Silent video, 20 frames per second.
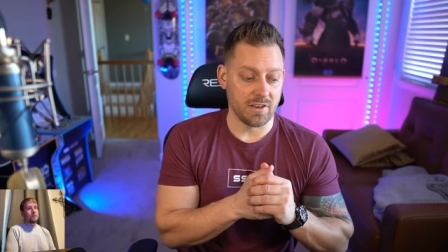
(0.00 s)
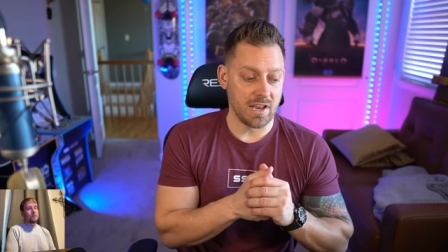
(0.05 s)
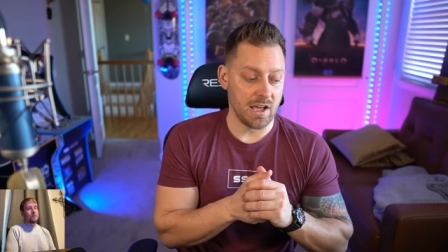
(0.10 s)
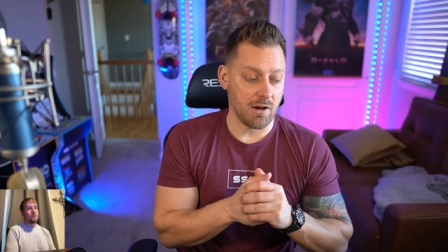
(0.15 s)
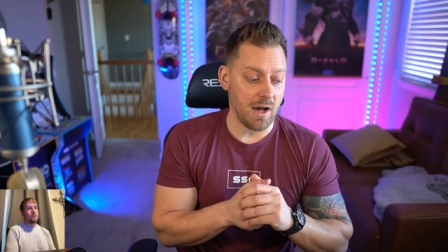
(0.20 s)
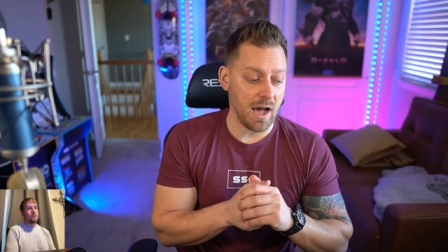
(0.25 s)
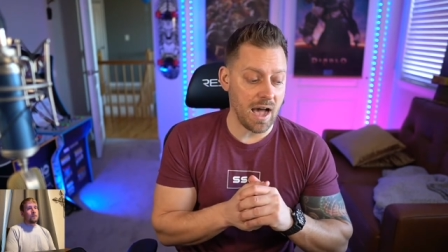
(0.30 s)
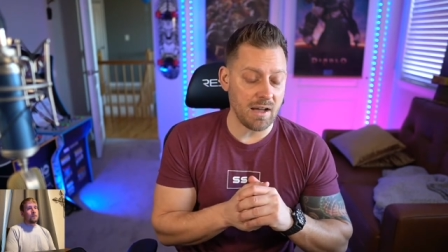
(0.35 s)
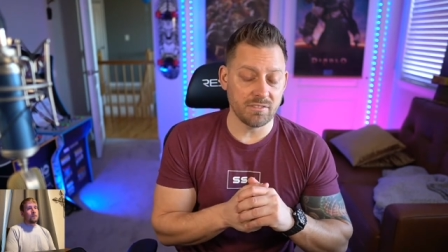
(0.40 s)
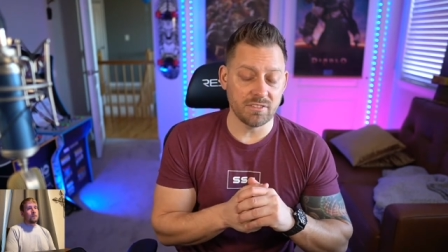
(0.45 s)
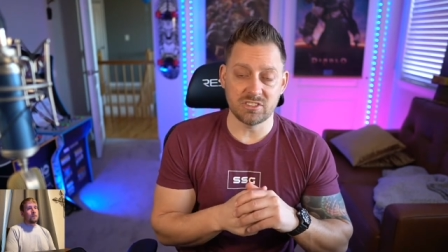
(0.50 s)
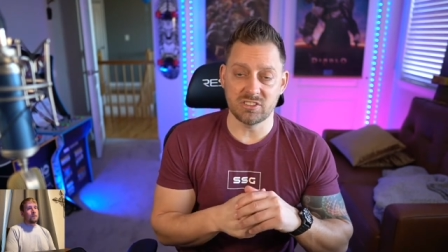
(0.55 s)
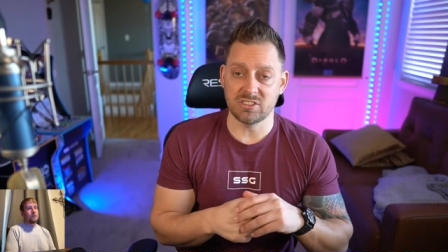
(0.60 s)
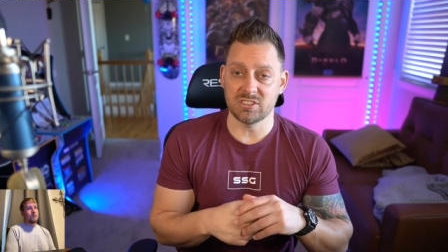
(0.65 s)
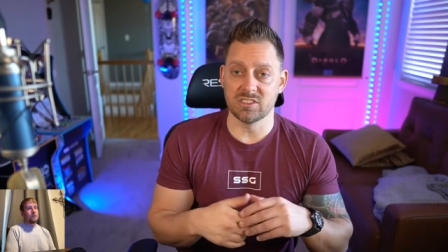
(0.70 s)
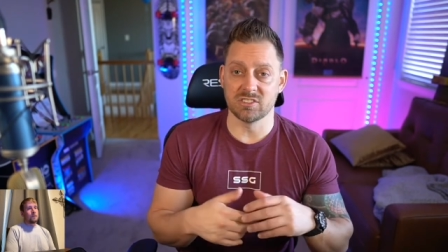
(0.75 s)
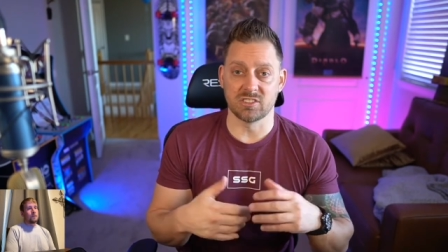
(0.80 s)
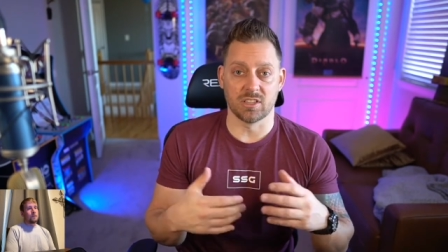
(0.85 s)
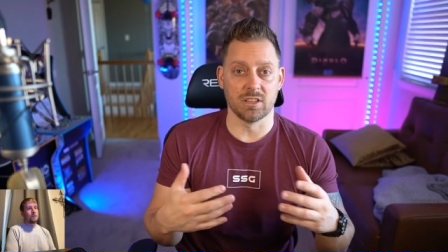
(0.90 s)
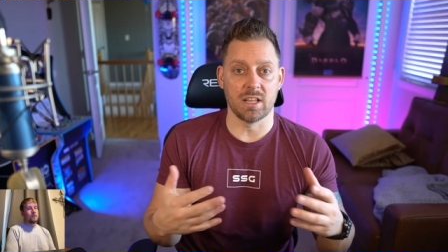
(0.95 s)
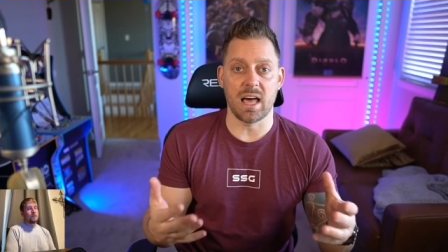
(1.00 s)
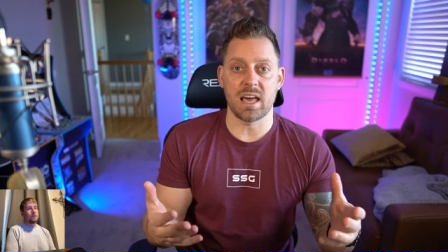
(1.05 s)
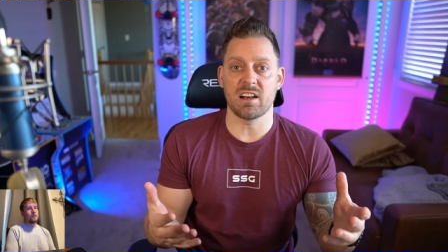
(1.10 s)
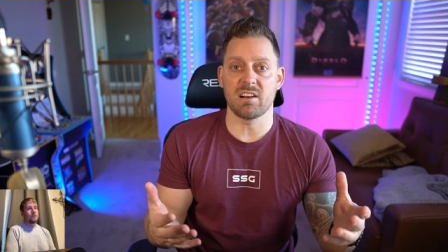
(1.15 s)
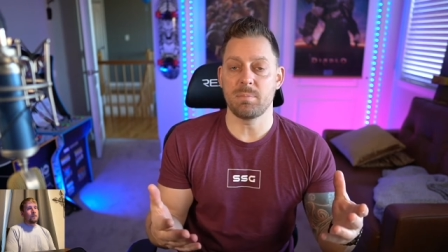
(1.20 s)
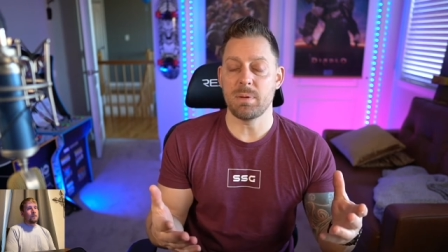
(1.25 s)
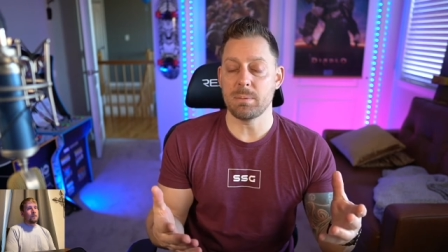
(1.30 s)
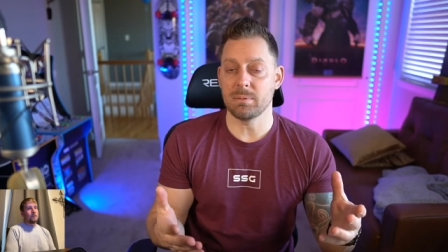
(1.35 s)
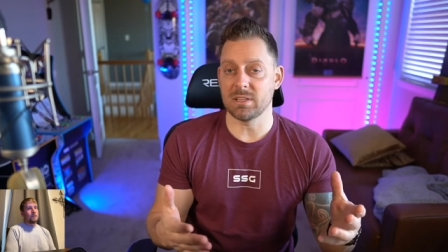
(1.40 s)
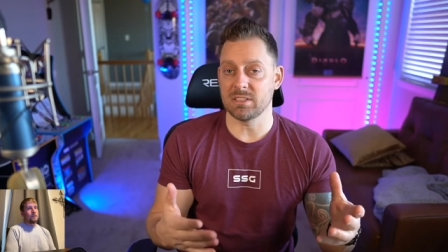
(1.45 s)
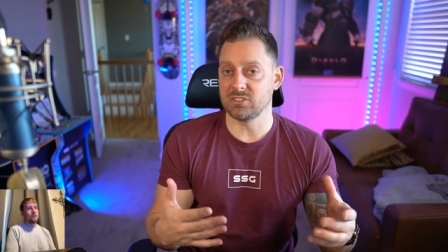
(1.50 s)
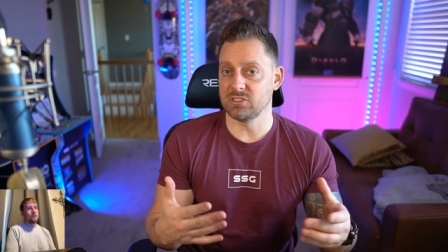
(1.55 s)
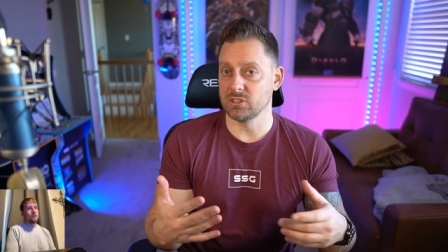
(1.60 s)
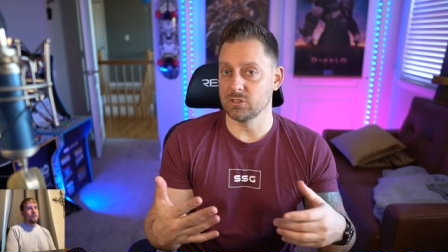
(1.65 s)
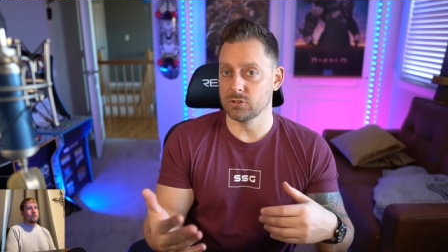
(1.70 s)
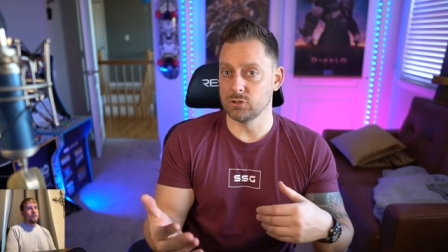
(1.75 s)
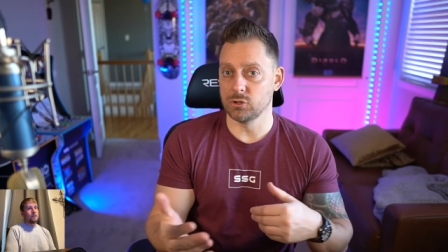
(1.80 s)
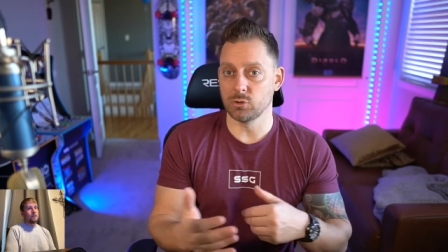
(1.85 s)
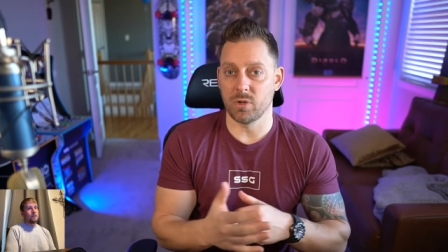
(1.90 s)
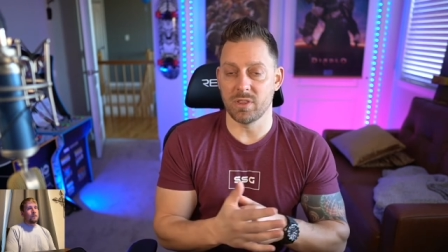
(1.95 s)
Now, obviously, there's a lot of people that
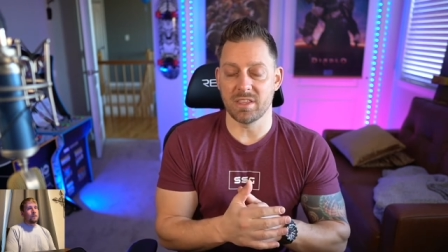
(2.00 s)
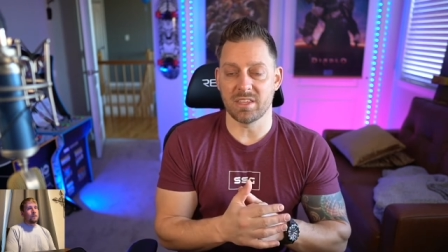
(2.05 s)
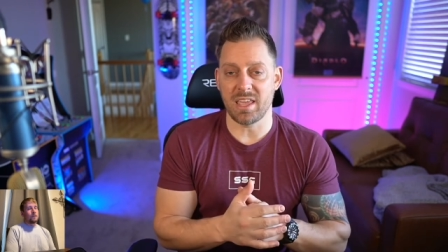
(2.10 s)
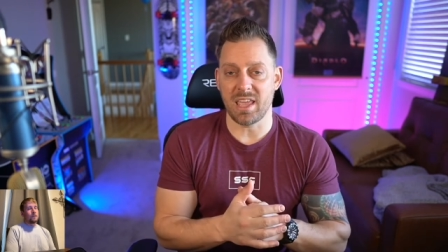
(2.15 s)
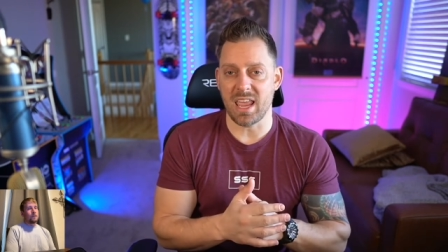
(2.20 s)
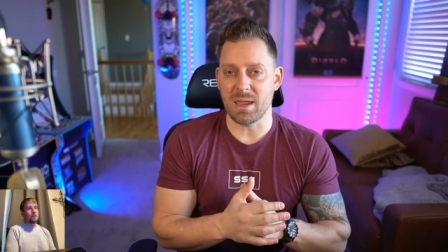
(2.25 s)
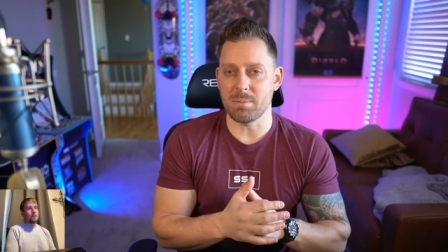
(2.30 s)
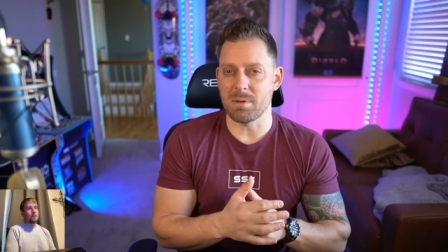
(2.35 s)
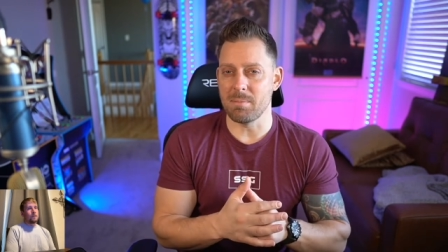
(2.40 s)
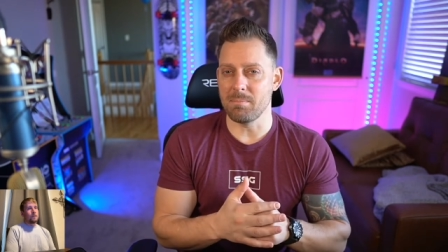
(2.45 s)
still enjoy the game,